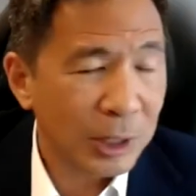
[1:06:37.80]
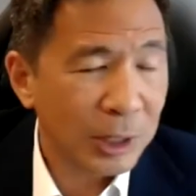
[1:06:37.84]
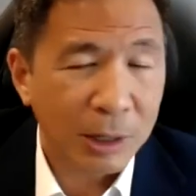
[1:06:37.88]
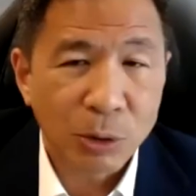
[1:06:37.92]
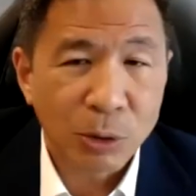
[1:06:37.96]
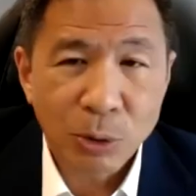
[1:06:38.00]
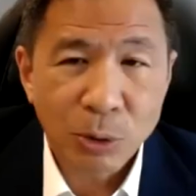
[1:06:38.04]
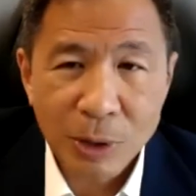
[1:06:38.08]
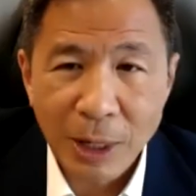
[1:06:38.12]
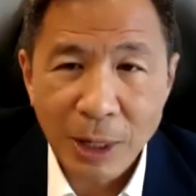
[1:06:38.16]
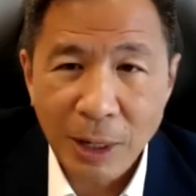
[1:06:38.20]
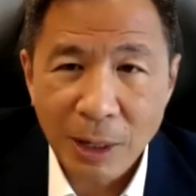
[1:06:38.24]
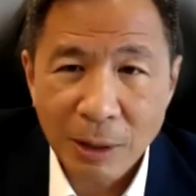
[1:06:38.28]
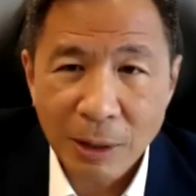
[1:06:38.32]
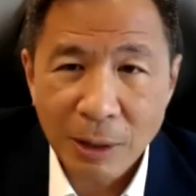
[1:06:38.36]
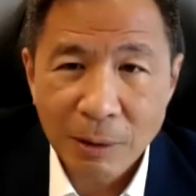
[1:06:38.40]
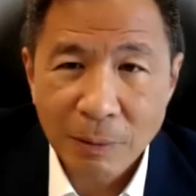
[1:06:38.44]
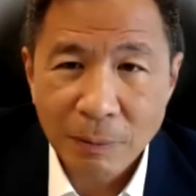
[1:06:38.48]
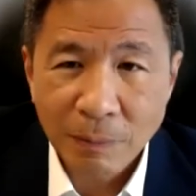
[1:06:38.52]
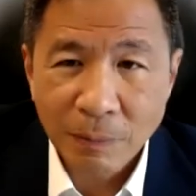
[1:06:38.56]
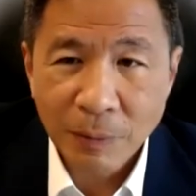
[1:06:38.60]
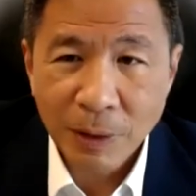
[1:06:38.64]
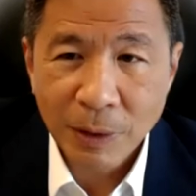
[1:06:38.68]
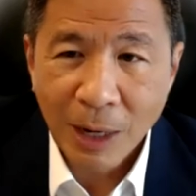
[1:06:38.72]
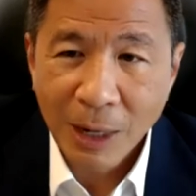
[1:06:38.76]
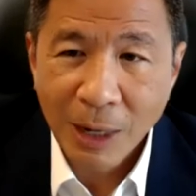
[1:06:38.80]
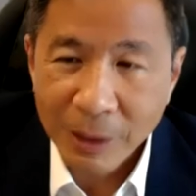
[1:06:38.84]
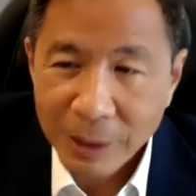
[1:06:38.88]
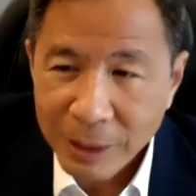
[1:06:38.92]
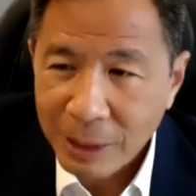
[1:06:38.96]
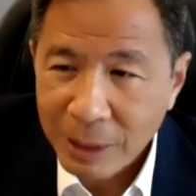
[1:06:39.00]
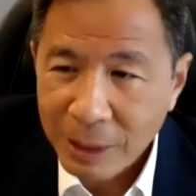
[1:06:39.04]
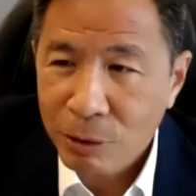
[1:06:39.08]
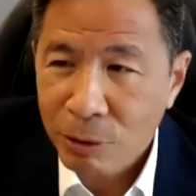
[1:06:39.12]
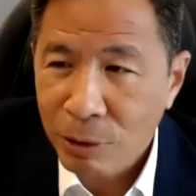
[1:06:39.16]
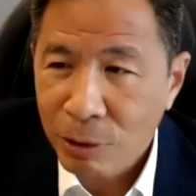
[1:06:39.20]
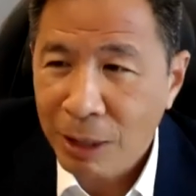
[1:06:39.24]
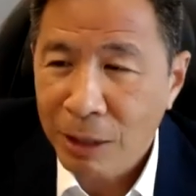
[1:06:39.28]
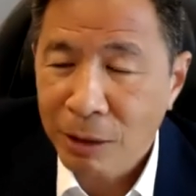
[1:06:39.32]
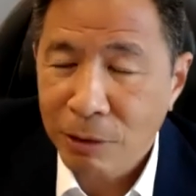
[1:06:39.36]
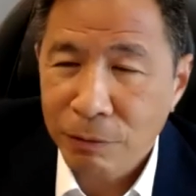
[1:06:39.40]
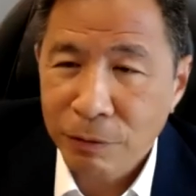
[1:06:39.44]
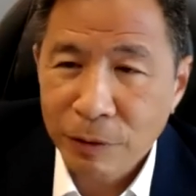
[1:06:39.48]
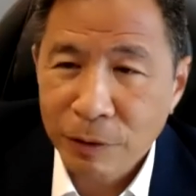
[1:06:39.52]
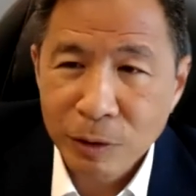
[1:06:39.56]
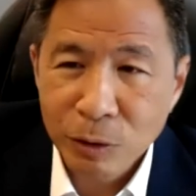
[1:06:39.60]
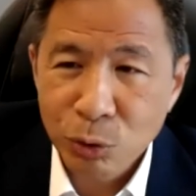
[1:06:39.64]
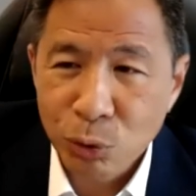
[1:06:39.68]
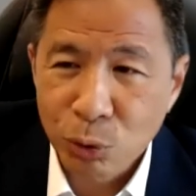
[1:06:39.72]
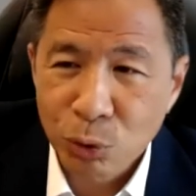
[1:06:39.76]
that you take, are they
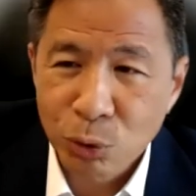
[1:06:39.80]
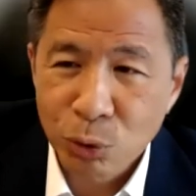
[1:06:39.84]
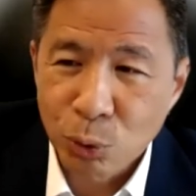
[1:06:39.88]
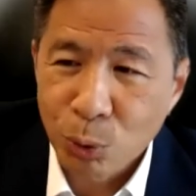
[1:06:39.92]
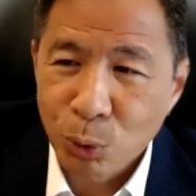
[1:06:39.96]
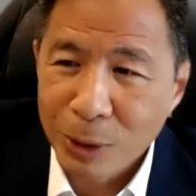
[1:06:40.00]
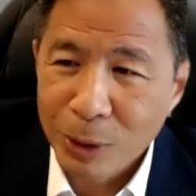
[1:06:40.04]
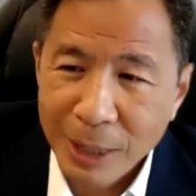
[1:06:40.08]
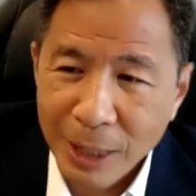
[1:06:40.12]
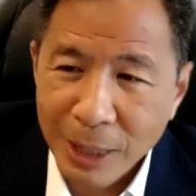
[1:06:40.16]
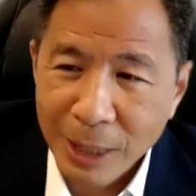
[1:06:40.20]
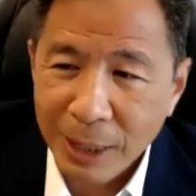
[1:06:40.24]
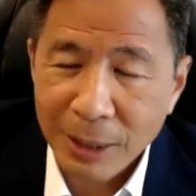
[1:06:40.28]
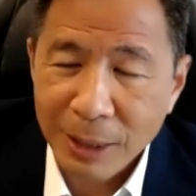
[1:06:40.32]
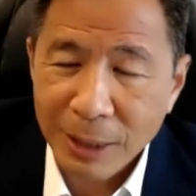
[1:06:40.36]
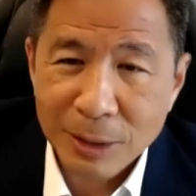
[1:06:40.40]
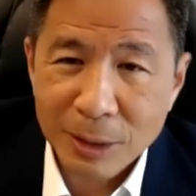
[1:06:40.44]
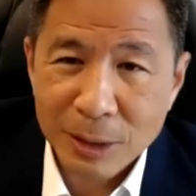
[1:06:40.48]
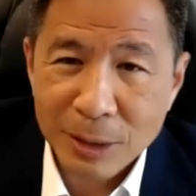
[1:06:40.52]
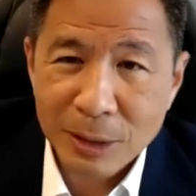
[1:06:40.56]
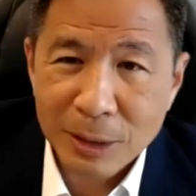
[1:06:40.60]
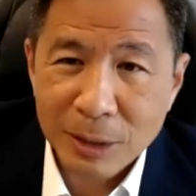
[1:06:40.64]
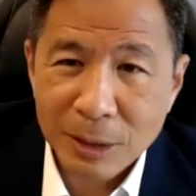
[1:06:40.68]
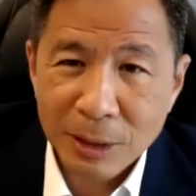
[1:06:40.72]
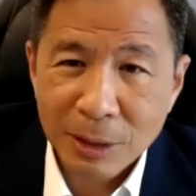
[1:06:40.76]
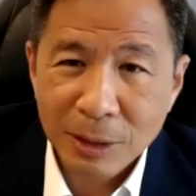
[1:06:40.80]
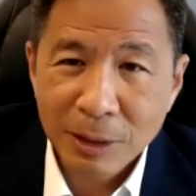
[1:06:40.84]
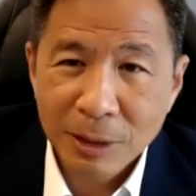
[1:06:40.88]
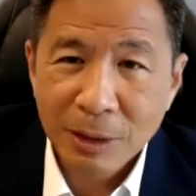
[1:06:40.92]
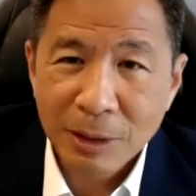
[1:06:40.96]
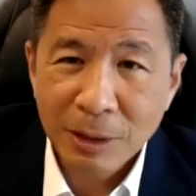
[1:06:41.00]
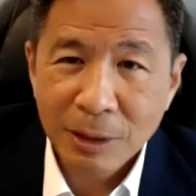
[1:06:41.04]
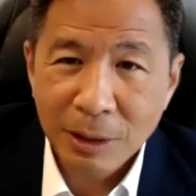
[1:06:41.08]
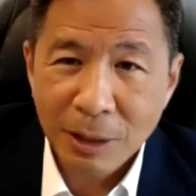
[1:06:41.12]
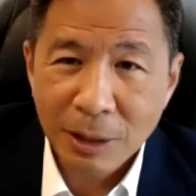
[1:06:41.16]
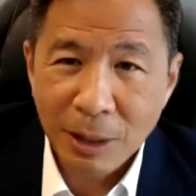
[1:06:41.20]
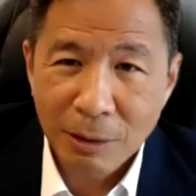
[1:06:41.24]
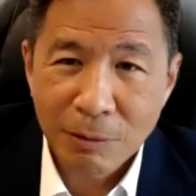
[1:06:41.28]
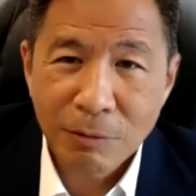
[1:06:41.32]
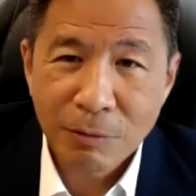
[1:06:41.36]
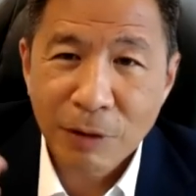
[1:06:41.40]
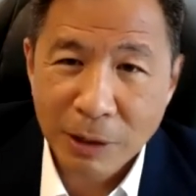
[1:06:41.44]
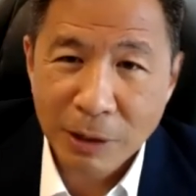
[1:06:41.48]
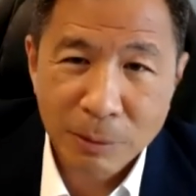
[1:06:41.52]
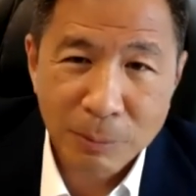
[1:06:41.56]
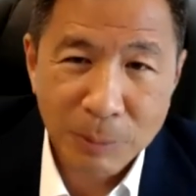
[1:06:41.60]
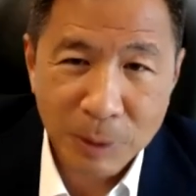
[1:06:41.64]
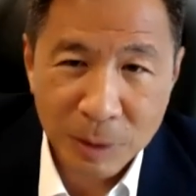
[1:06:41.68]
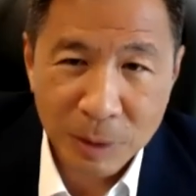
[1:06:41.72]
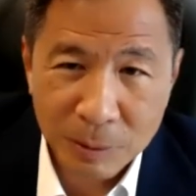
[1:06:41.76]
relevant to today's
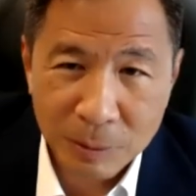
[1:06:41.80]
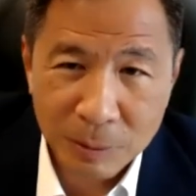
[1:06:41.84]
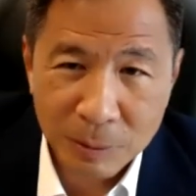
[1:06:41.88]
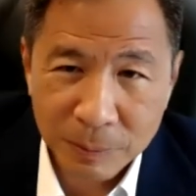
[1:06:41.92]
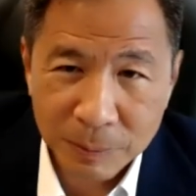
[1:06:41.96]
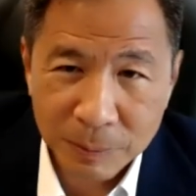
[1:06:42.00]
environment?